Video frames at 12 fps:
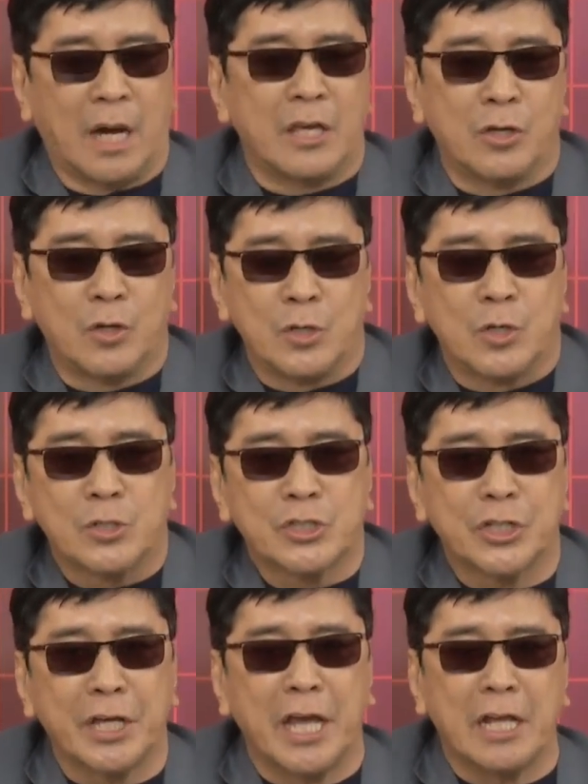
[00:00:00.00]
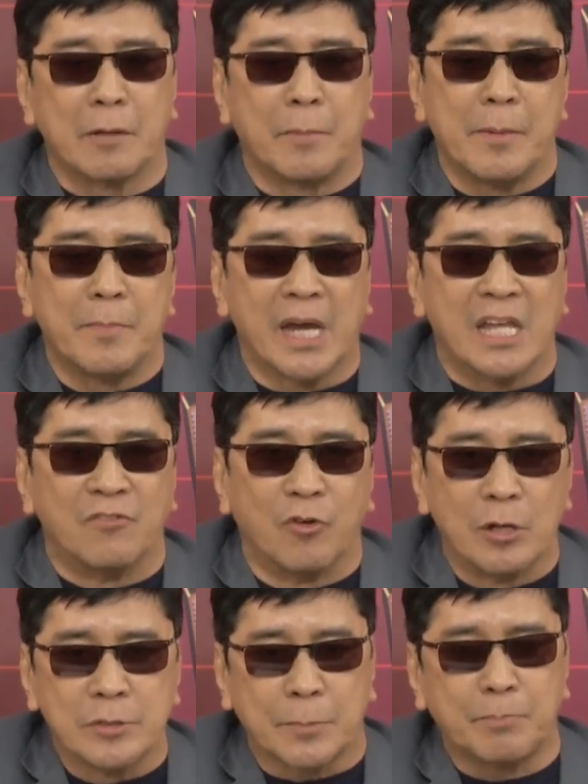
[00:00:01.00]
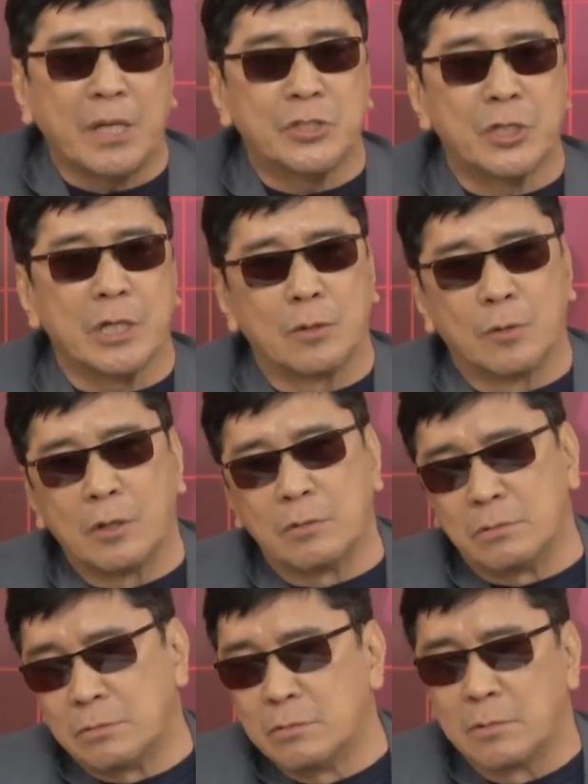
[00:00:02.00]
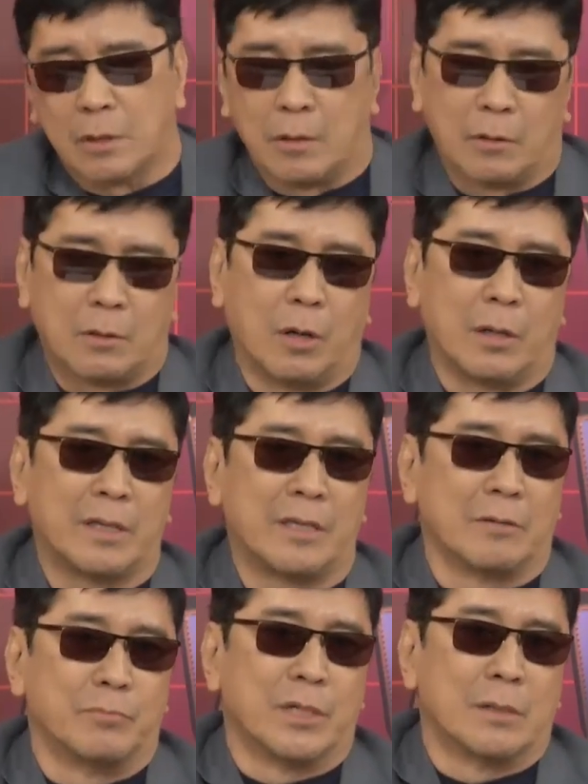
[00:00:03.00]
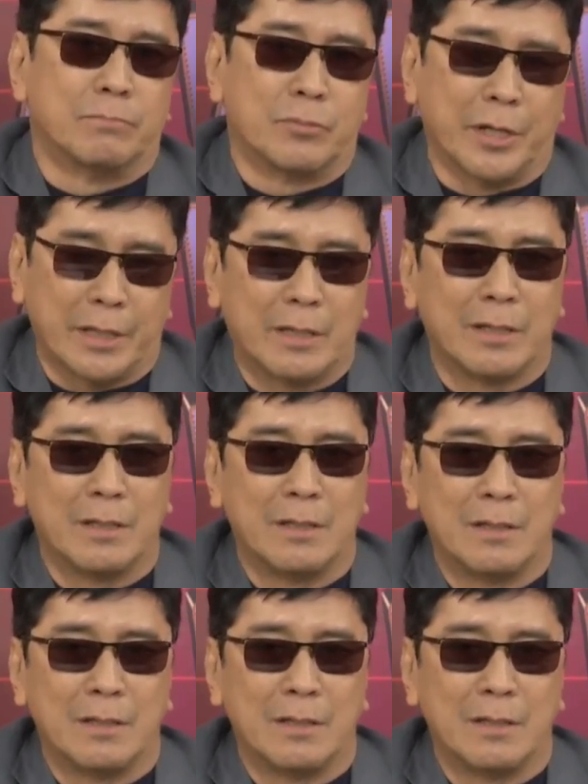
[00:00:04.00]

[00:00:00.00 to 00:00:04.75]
You're saying na may mga involved sa PCOO. Give me a break.